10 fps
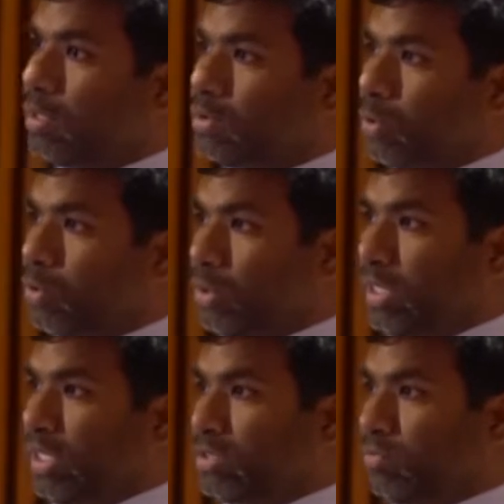so
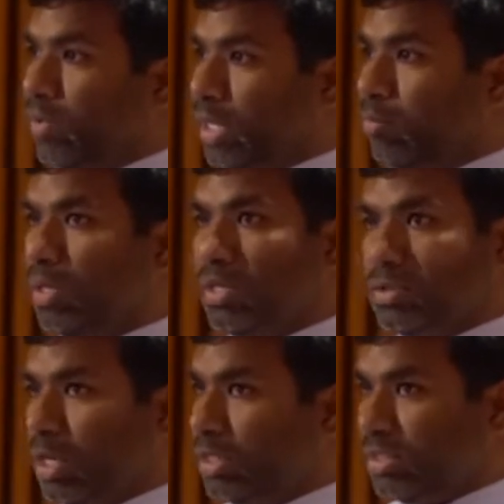each variable
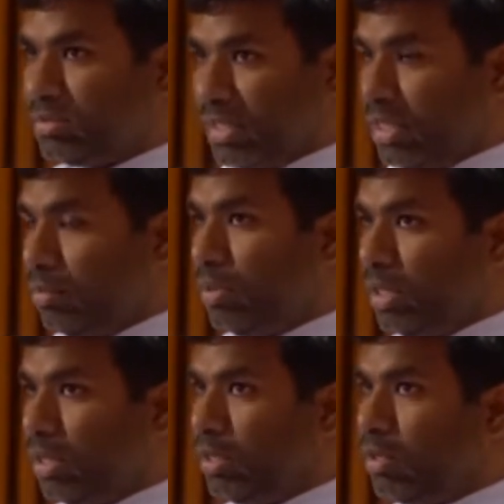is not just 13
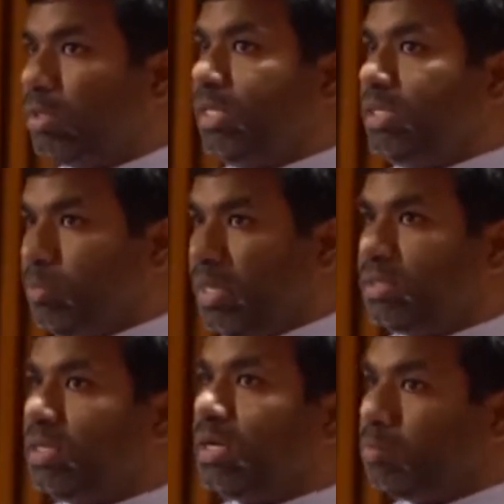million record, each
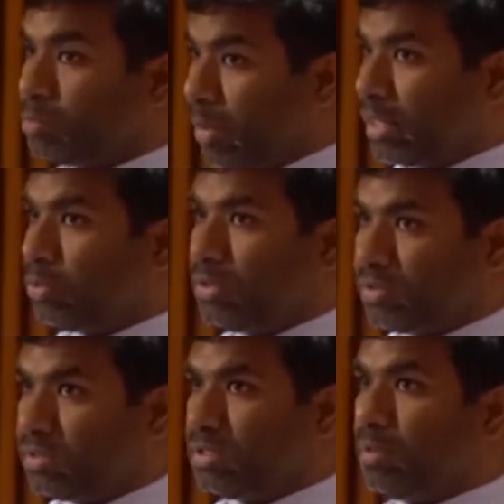patient comes back to the
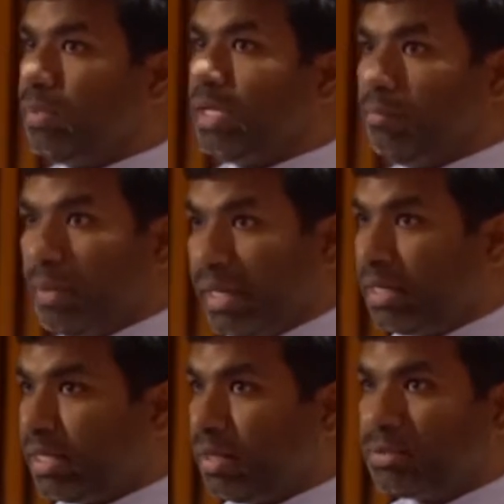system like
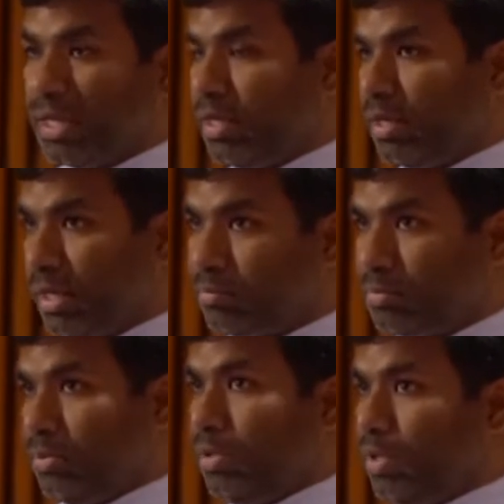many times, 100
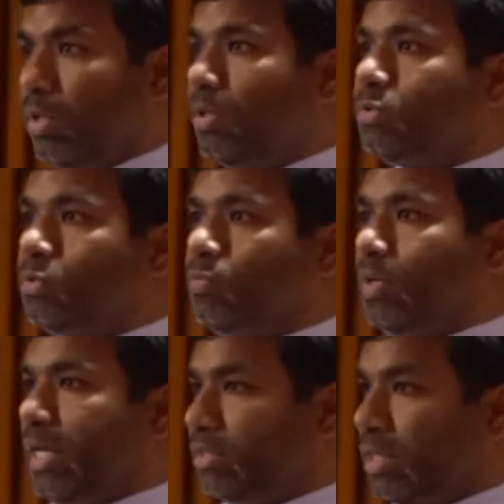times. So
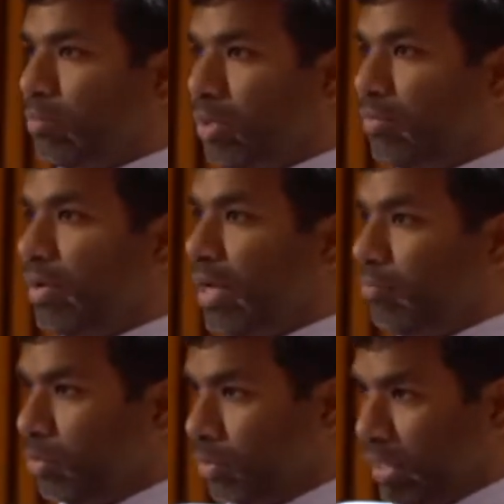for example, if I
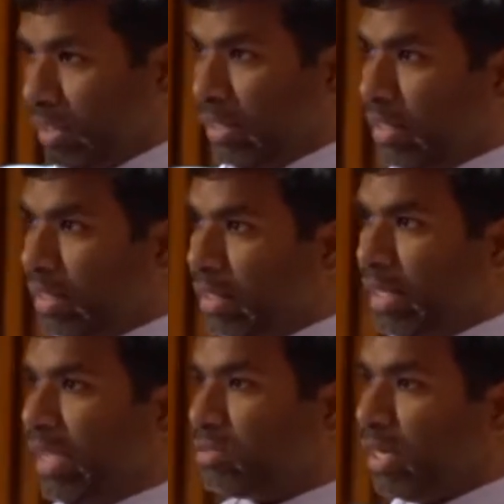have to
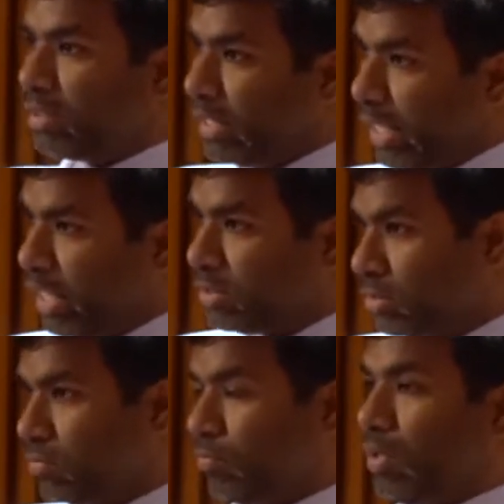extract the
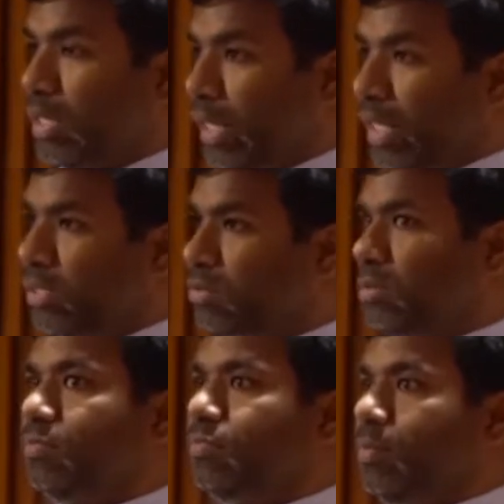age, for age,
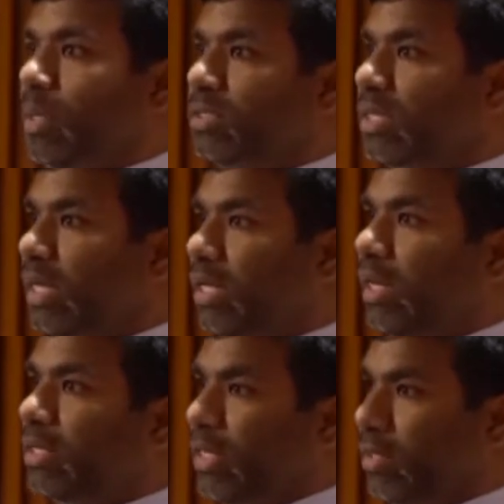if a patient had
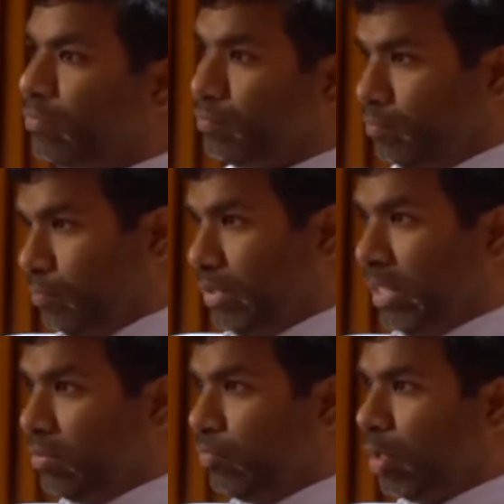like
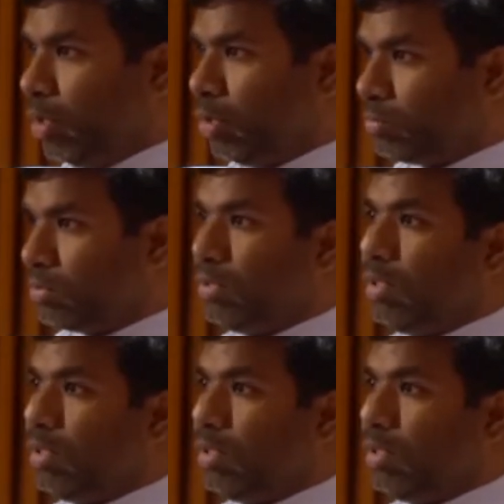10 follow-ups,